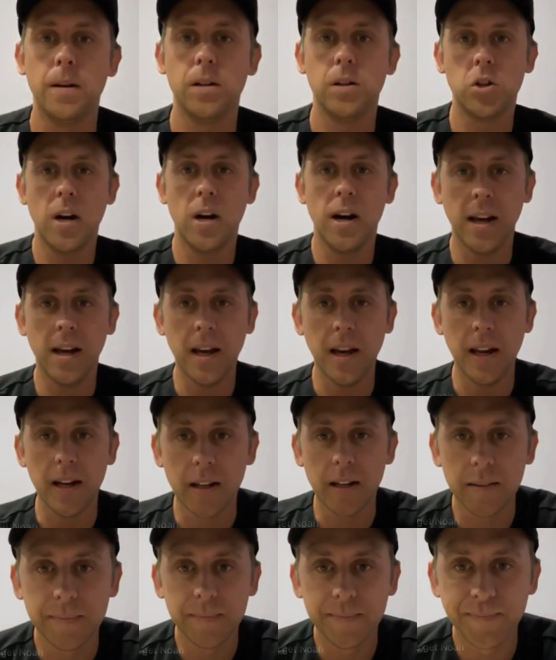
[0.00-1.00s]
Try again.
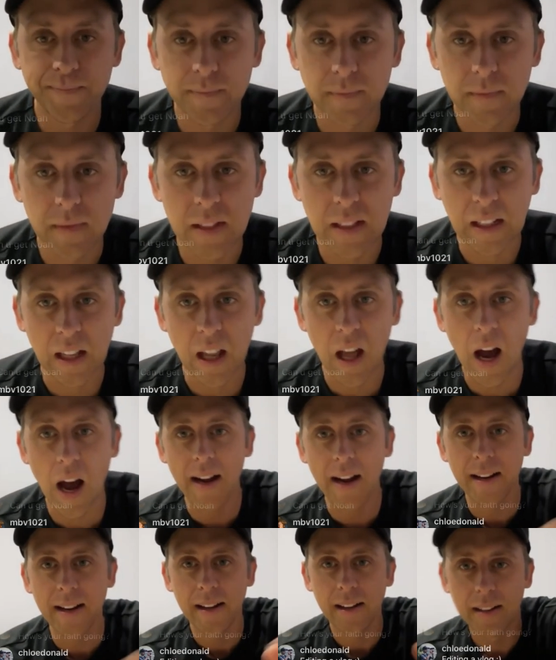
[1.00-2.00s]

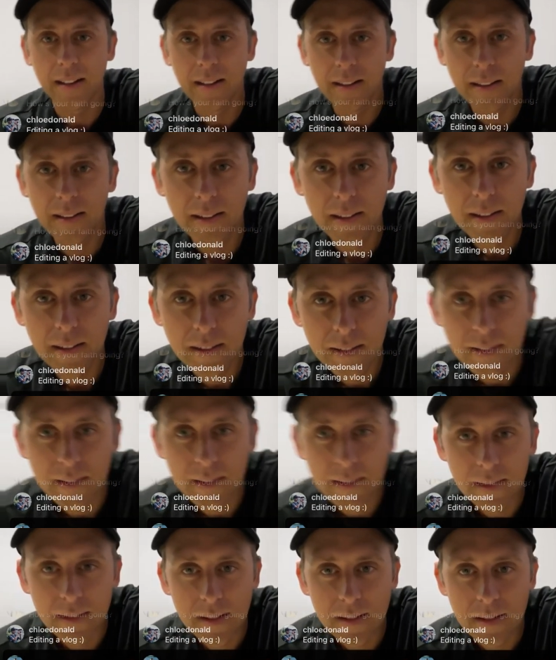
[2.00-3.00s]
Declined.
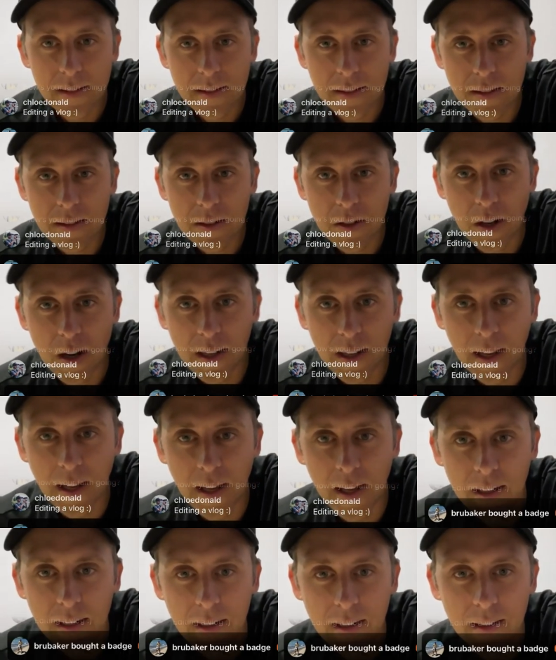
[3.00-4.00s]
Try
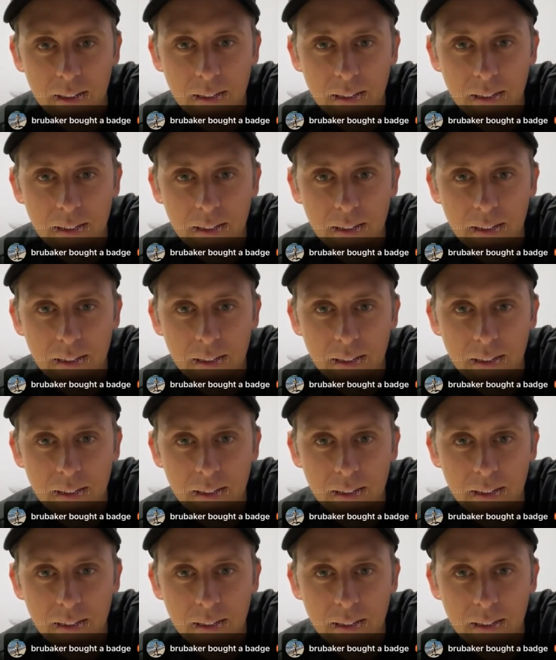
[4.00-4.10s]
again.